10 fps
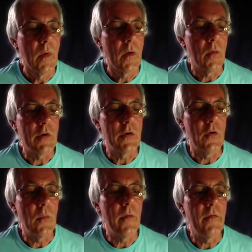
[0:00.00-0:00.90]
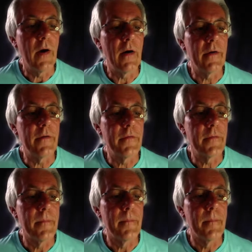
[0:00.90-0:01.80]
Question number 5.
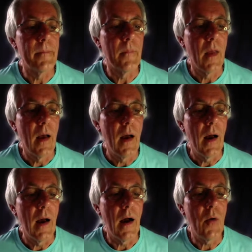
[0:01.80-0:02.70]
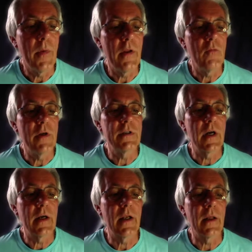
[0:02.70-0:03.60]
How many
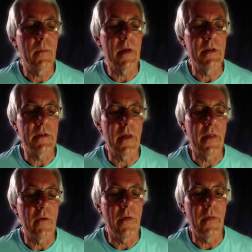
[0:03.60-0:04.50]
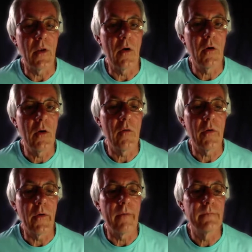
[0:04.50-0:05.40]
recycling bins are there in the long
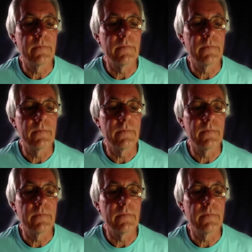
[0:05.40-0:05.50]
corridor?